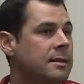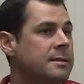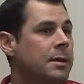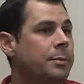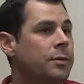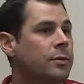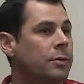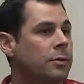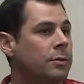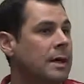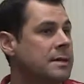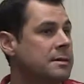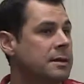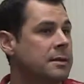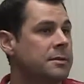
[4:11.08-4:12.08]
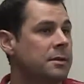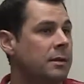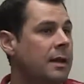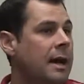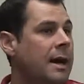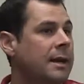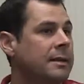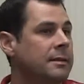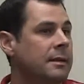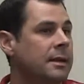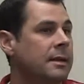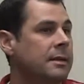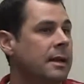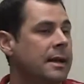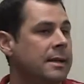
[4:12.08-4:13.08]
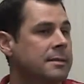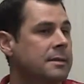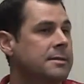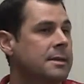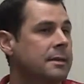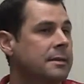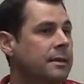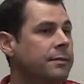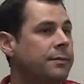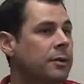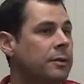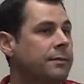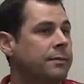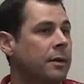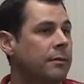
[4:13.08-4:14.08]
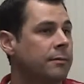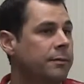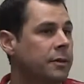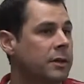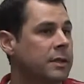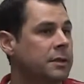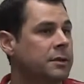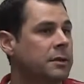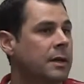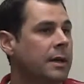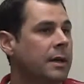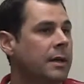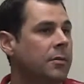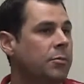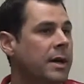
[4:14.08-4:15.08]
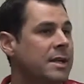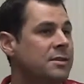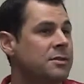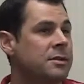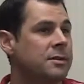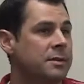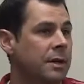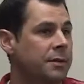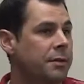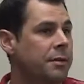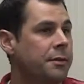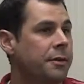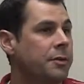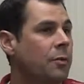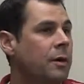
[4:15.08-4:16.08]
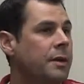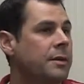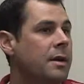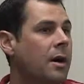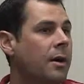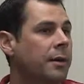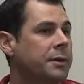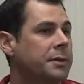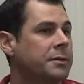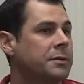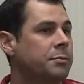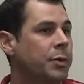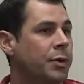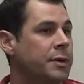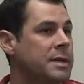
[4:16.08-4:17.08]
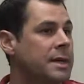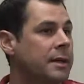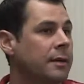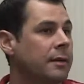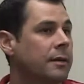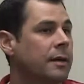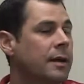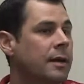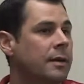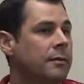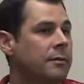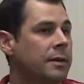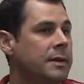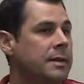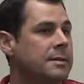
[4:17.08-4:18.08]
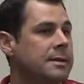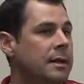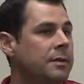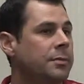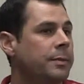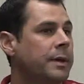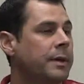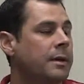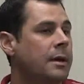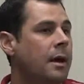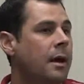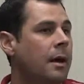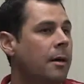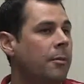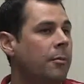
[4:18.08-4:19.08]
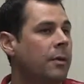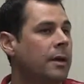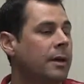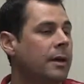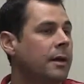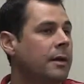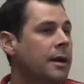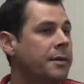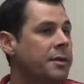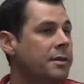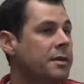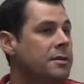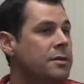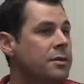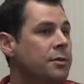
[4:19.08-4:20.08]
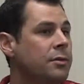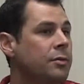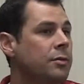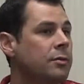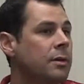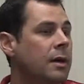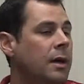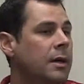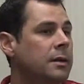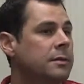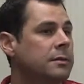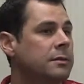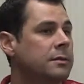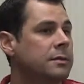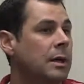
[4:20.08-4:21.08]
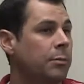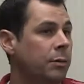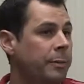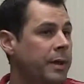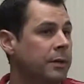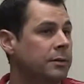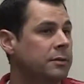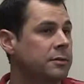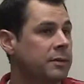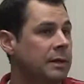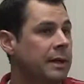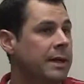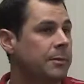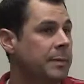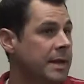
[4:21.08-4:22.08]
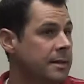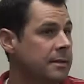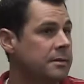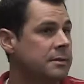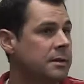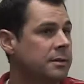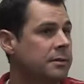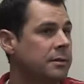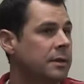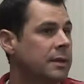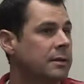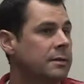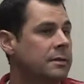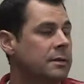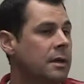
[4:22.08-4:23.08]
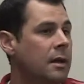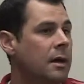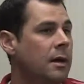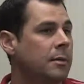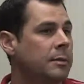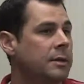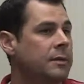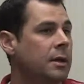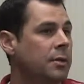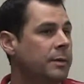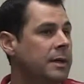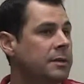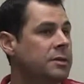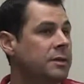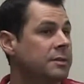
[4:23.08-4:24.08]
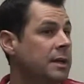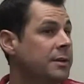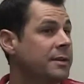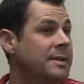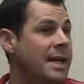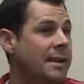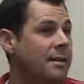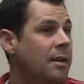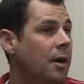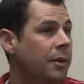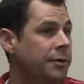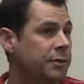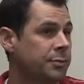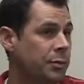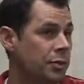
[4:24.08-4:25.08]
a typical residential lot that has a 60-foot front footage pays just under $31 per year for the assessment. Under the new Supplemental Street Lighting Maintenance District, it's going to be just under $10